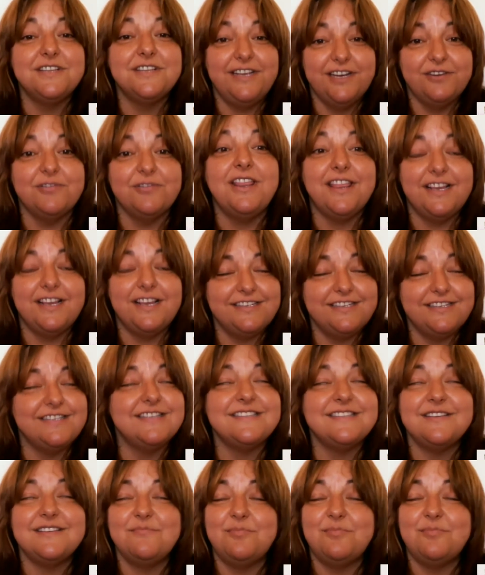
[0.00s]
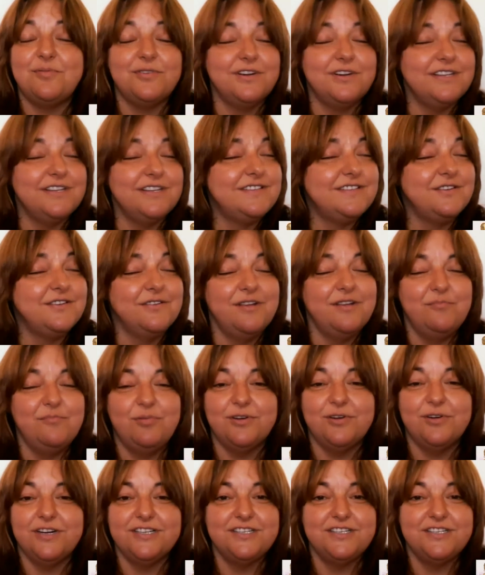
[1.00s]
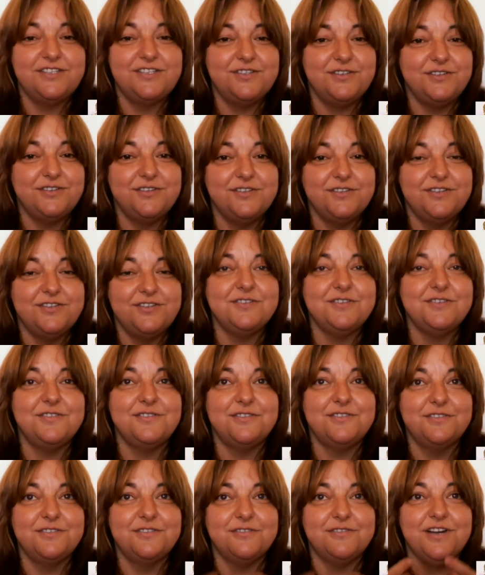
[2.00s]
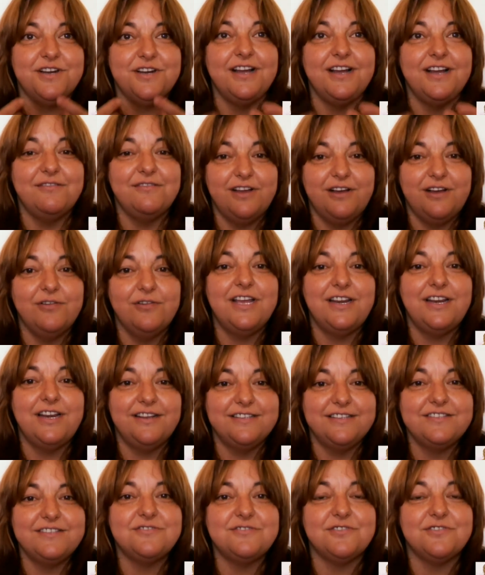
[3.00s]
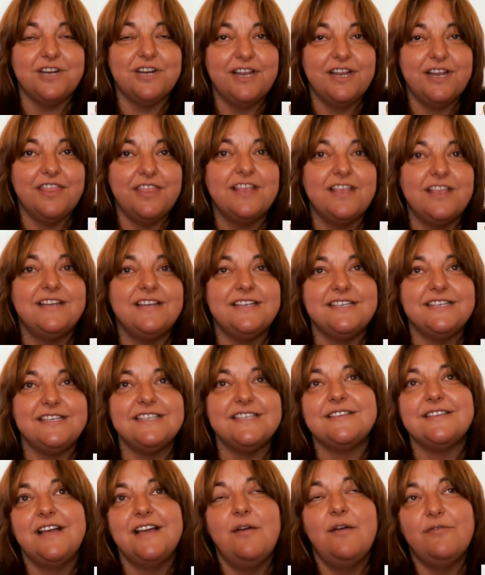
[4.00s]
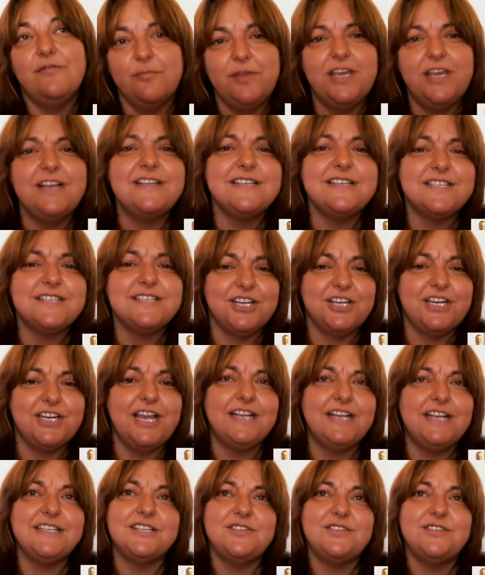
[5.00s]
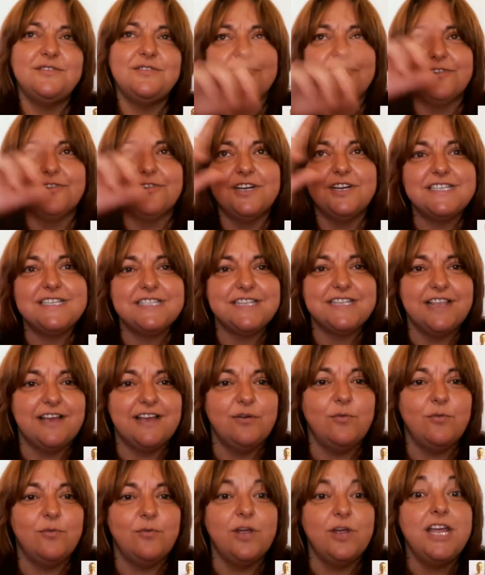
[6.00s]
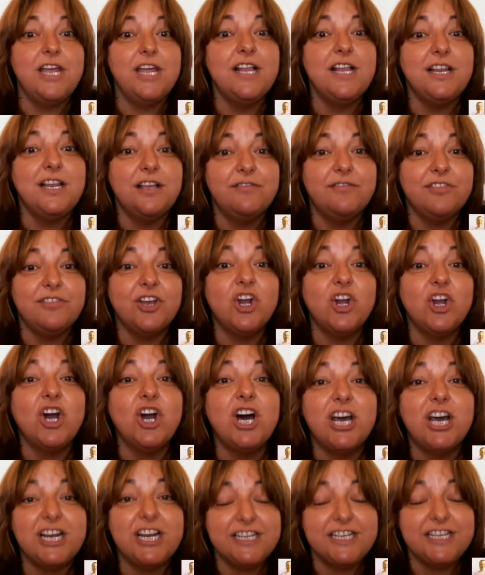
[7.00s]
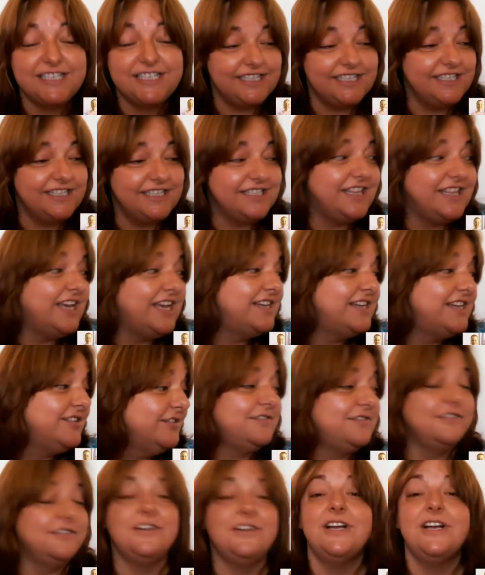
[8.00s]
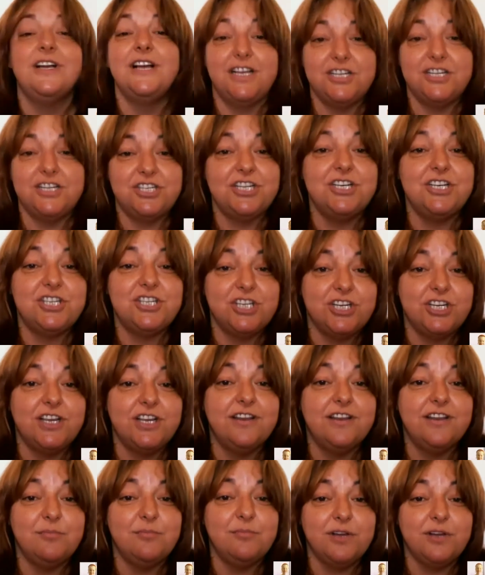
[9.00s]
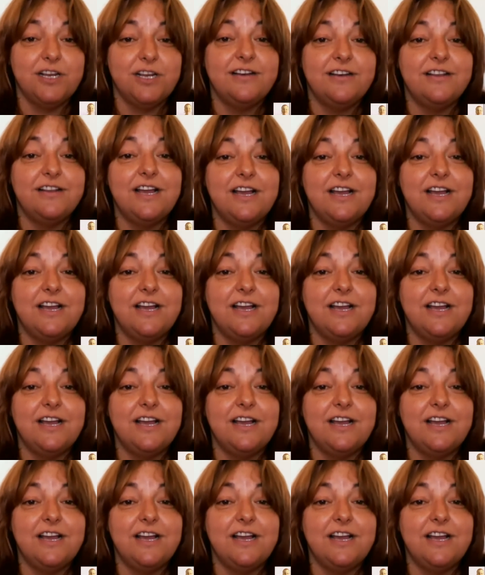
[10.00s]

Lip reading: agree that it is important, so important to recover our inner strength, and it is, for me, it is connected to, for instance, the wheel of the goddesses. That also Shinoda Bolen